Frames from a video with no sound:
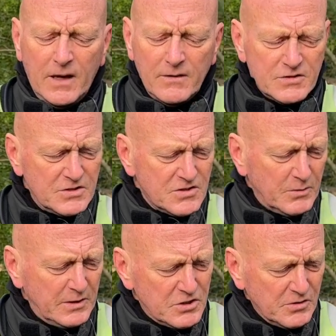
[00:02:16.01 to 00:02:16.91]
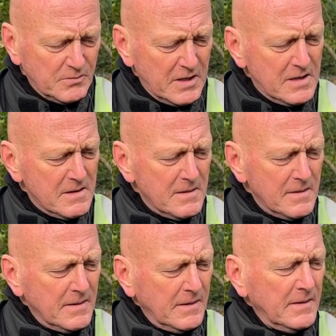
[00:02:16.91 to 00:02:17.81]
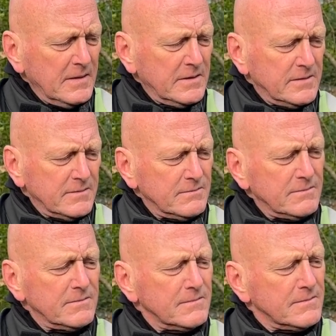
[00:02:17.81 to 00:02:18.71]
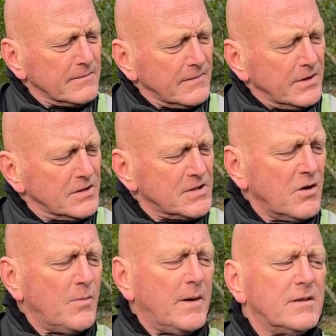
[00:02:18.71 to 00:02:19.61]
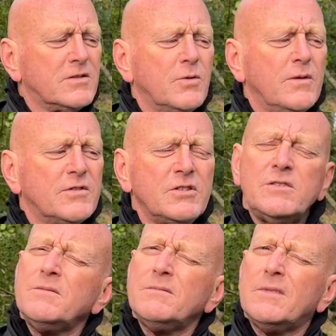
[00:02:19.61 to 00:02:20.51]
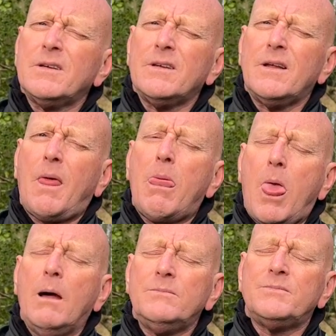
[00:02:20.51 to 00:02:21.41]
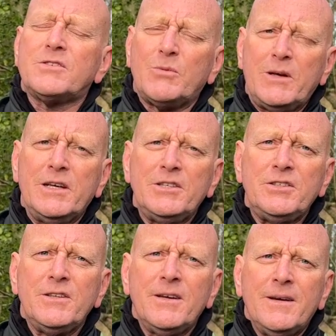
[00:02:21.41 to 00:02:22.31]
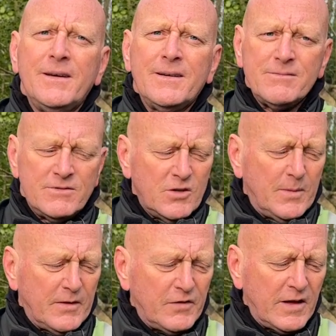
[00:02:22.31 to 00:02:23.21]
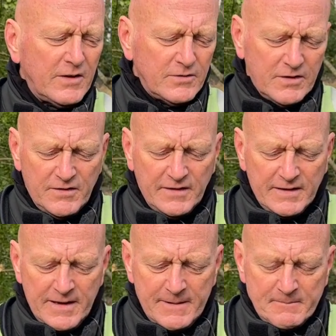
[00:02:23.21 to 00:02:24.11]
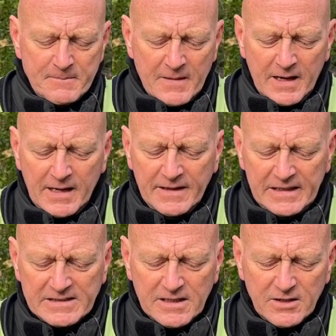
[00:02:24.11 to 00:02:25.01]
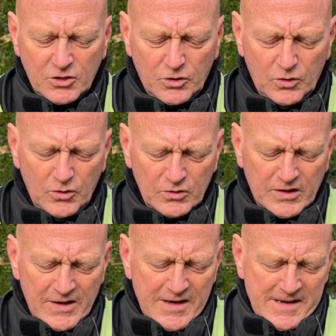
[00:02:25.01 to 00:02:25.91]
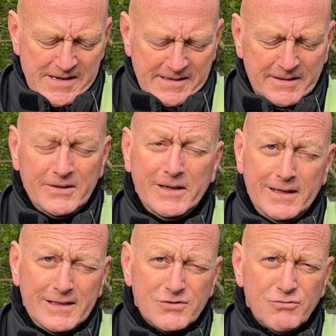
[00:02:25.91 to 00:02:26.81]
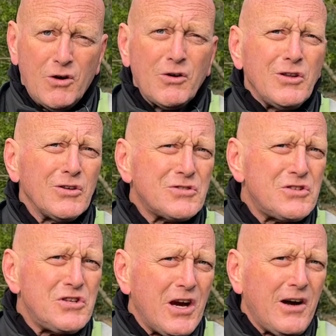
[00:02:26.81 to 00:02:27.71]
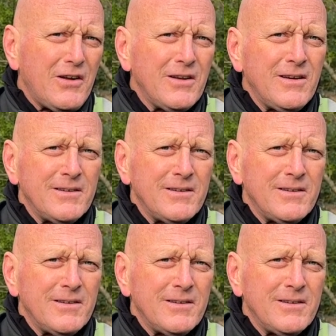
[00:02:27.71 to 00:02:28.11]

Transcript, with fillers: Halvarssons, Swedish company. Halvarssons. Oh, Halvarsson. You can tell by it's Halvarssons. Uh, Swedish by the flag on the yeah. thing there. And these are called, and I'm going to get this wrong, Lustjarl.